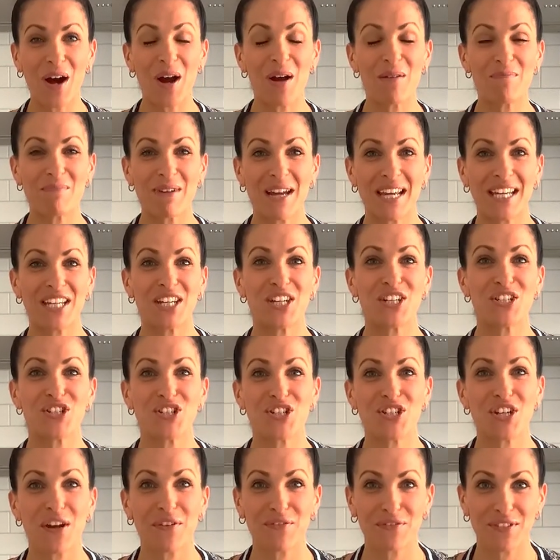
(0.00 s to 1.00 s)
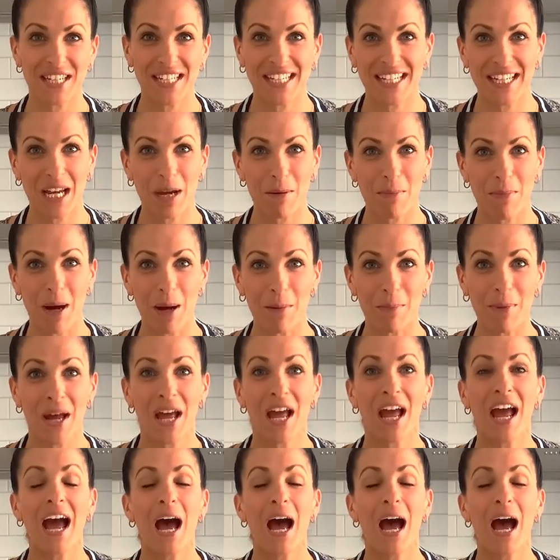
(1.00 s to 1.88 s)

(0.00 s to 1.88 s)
I'm making Şeftali kebab,